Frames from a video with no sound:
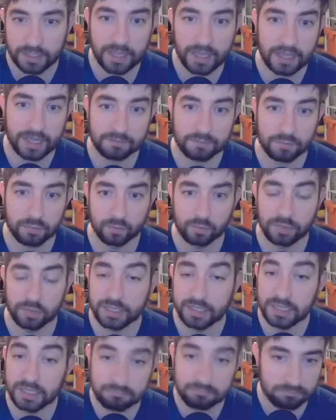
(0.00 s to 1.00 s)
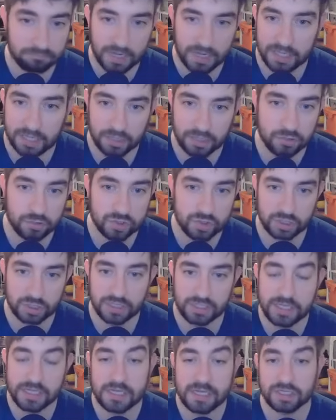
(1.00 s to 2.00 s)
and Perulia not
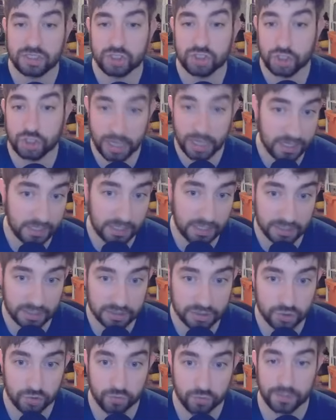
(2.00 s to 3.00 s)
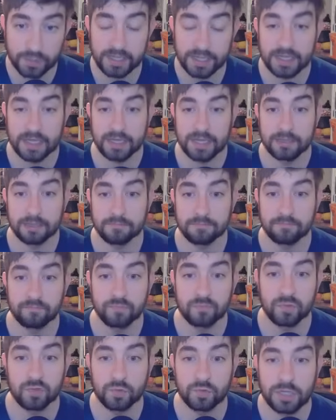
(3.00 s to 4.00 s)
usually chaining to
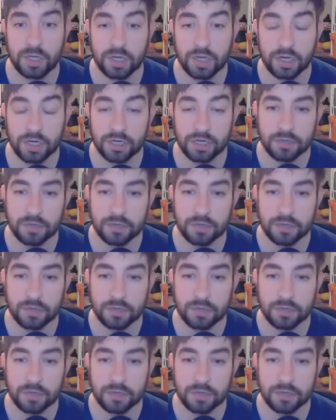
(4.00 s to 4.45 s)
a card.